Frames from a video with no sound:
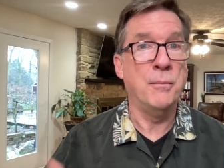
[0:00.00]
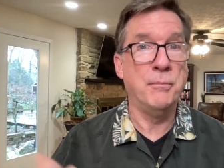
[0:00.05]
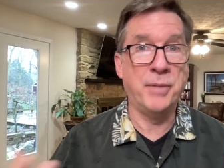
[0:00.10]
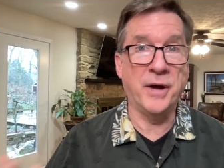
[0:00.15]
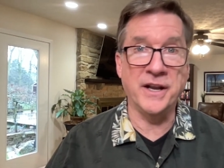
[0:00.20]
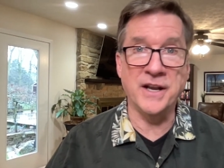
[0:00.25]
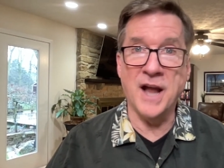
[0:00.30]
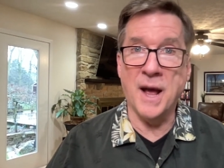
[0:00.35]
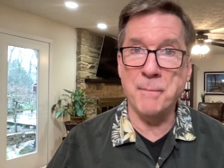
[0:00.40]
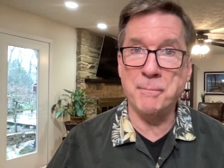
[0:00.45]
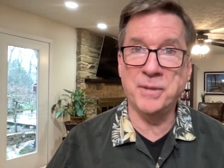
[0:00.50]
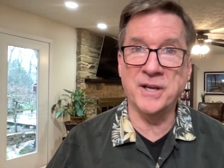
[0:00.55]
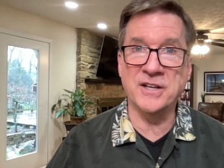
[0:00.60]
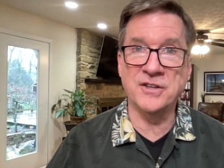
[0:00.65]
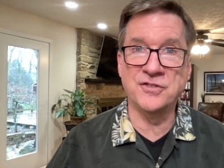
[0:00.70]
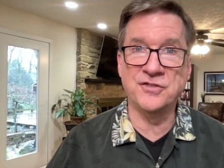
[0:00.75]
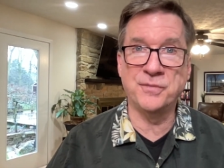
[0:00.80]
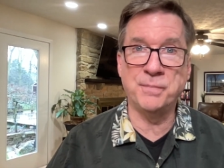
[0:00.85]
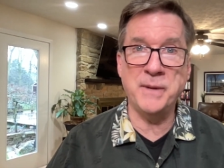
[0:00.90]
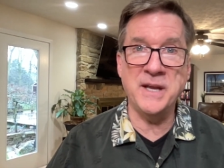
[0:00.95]
but not big
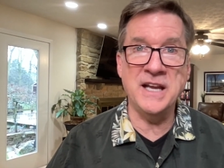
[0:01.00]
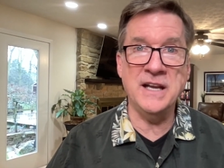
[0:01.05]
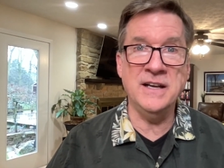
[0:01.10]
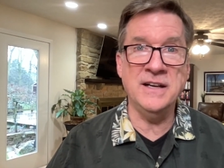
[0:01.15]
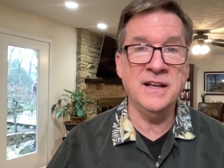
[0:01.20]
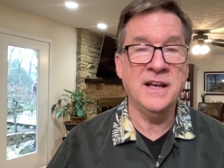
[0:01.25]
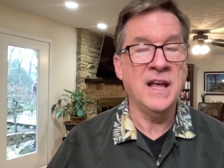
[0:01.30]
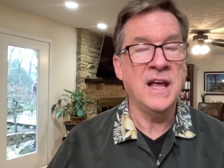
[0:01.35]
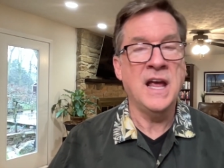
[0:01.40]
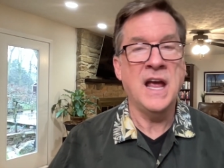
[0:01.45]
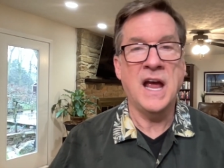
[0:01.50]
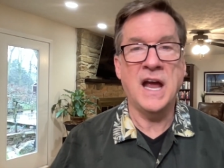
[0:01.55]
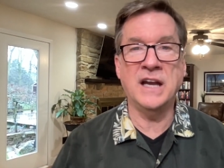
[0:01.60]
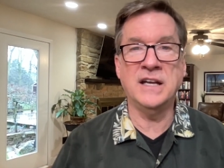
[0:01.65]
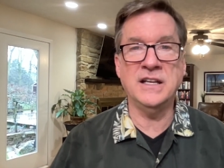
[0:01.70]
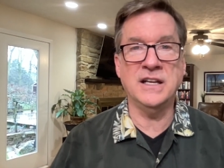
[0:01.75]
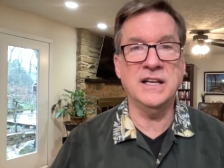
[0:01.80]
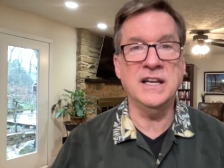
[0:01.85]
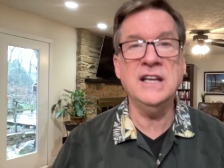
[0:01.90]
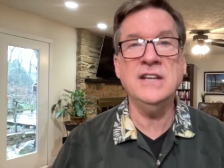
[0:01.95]
speed. And
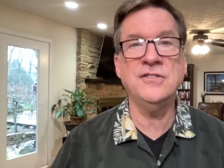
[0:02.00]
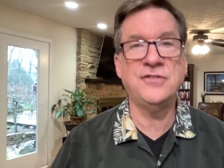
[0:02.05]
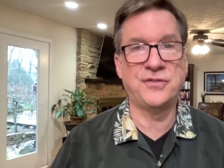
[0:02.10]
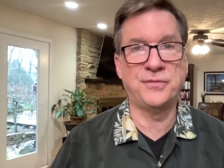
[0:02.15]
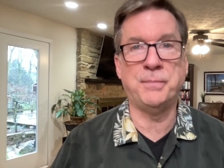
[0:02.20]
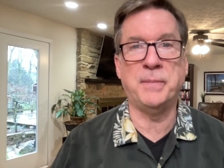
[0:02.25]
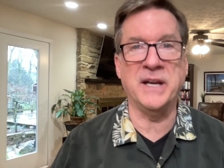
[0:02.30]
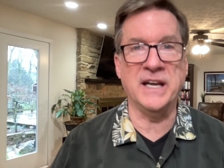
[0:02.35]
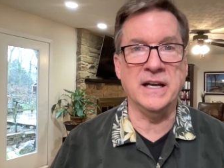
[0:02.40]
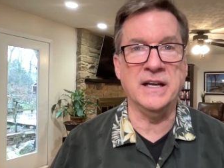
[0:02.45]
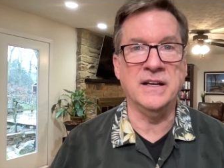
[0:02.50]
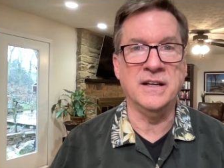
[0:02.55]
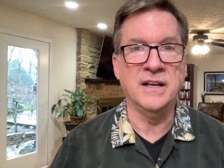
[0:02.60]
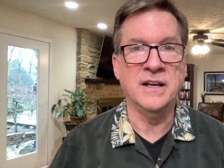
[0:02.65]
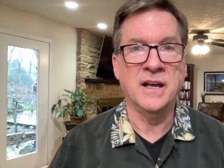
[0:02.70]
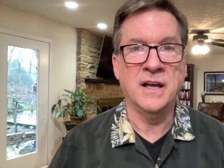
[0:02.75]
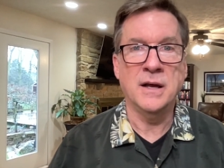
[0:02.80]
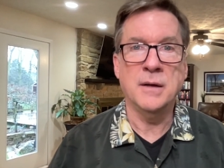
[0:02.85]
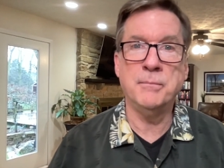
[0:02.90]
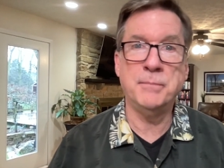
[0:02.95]
you need speed
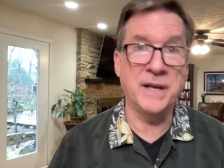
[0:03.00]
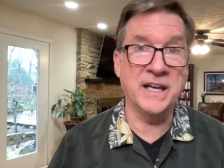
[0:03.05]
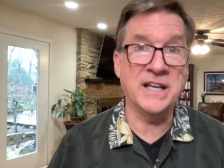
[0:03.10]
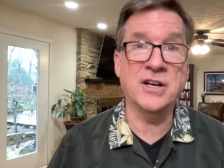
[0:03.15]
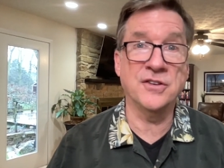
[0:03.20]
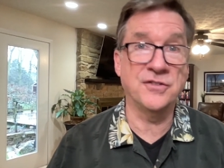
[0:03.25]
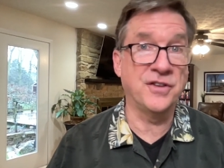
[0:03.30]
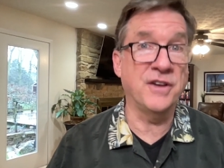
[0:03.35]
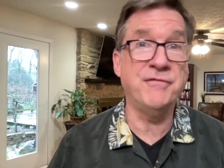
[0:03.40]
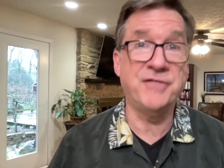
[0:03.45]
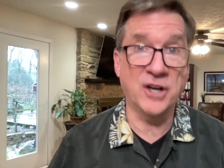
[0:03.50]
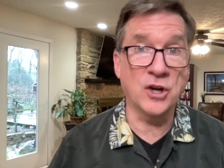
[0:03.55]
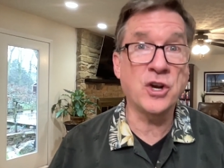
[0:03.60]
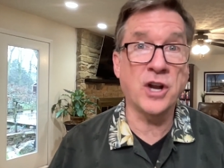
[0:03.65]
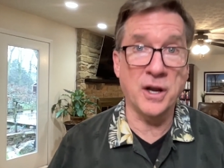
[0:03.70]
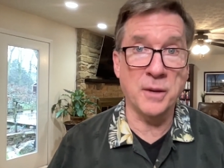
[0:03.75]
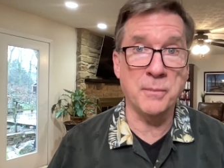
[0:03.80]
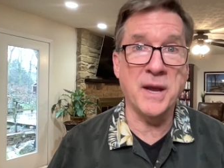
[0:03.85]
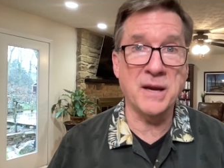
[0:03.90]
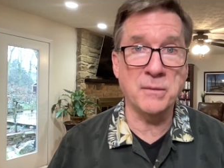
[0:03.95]
because if you're
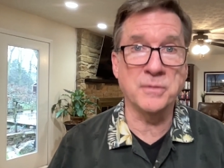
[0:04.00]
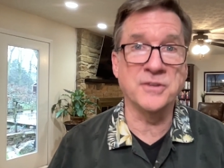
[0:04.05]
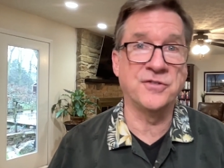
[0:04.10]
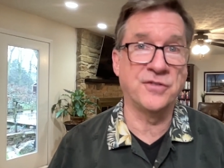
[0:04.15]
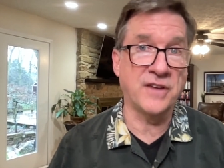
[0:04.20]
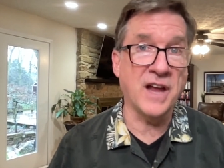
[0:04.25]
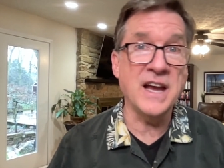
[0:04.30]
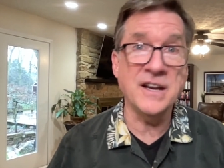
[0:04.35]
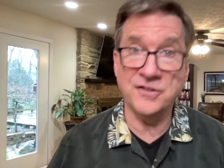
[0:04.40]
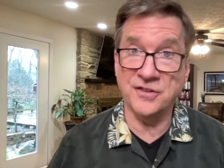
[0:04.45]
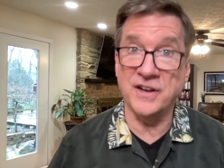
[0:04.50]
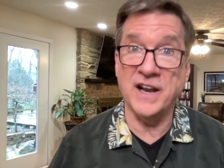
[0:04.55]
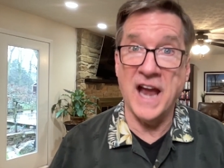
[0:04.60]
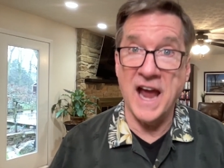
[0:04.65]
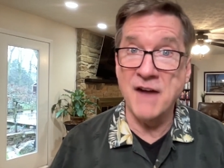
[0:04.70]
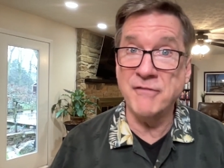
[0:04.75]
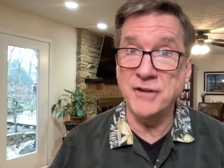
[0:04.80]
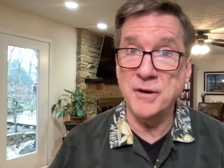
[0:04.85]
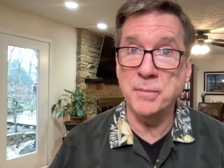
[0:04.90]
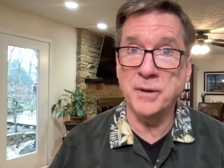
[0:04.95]
going to make mistakes, and
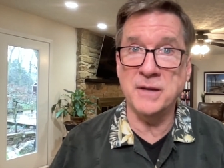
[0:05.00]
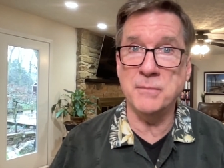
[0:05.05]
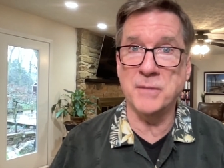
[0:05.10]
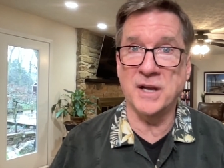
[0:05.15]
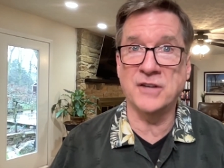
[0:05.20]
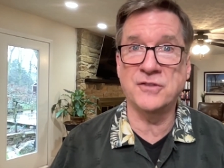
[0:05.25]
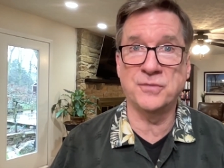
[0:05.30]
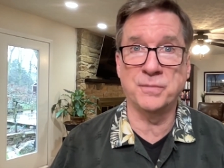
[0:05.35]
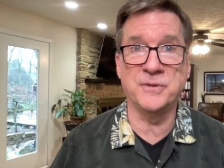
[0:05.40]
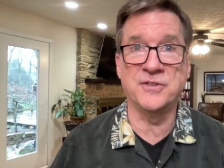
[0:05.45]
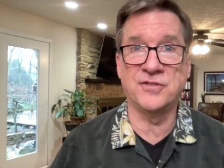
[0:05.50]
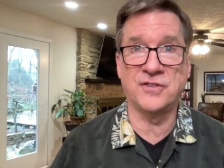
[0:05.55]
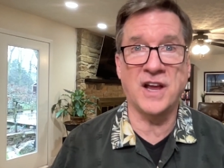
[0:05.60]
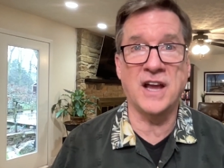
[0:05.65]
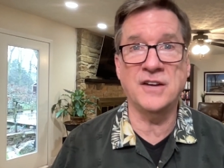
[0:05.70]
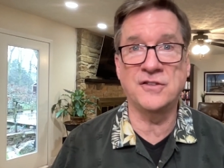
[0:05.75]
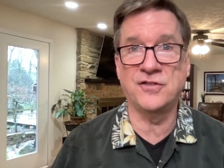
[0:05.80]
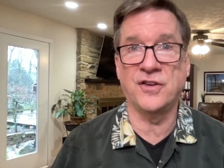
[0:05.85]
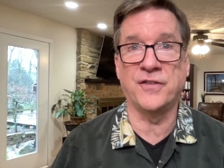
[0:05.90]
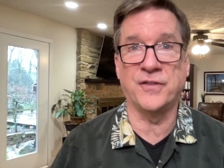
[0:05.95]
everybody makes
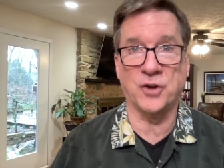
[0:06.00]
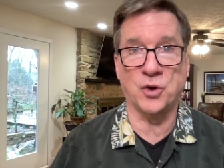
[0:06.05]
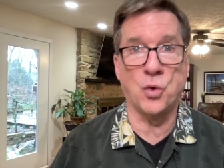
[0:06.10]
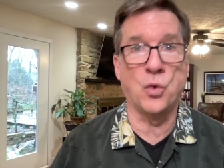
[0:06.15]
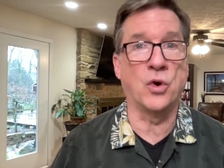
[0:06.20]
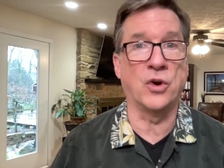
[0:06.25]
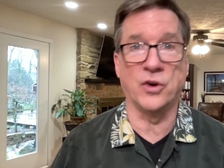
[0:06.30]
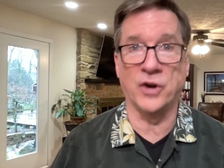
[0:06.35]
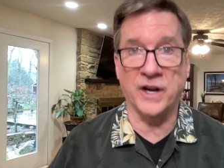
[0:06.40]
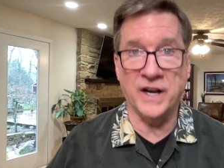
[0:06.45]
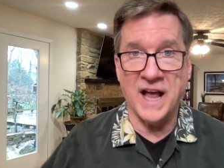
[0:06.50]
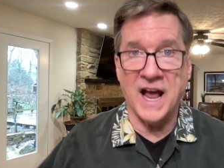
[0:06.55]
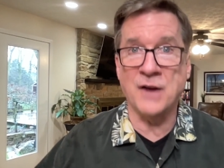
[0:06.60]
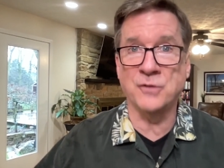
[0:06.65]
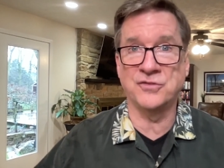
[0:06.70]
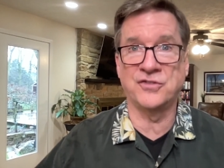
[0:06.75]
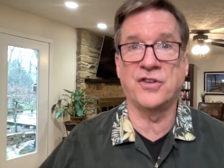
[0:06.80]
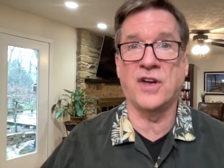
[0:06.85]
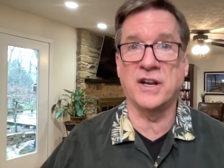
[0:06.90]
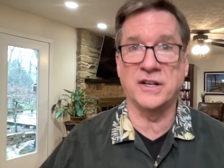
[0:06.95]
mistakes at the corner, at
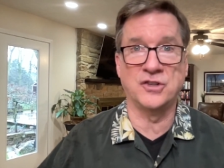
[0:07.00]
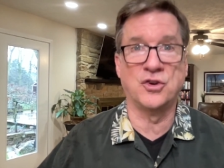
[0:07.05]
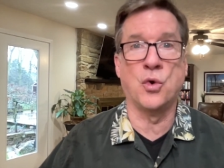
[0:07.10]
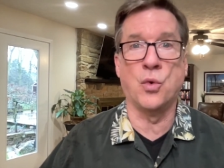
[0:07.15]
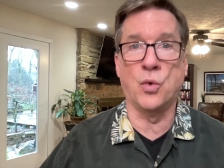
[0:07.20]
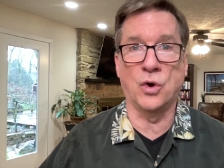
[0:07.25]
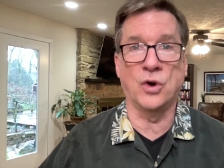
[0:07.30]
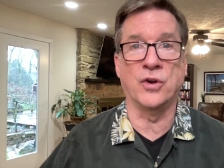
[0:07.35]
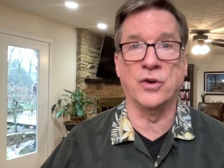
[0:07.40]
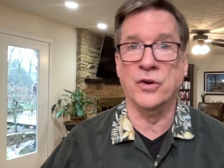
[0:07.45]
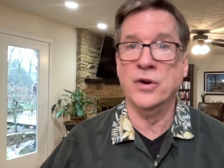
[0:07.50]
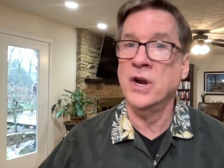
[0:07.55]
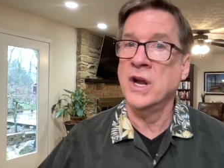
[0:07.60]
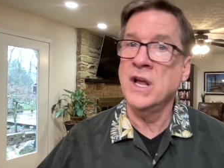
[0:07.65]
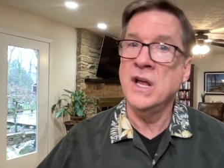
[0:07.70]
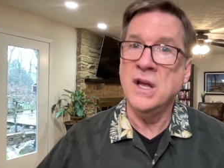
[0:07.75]
outside corner,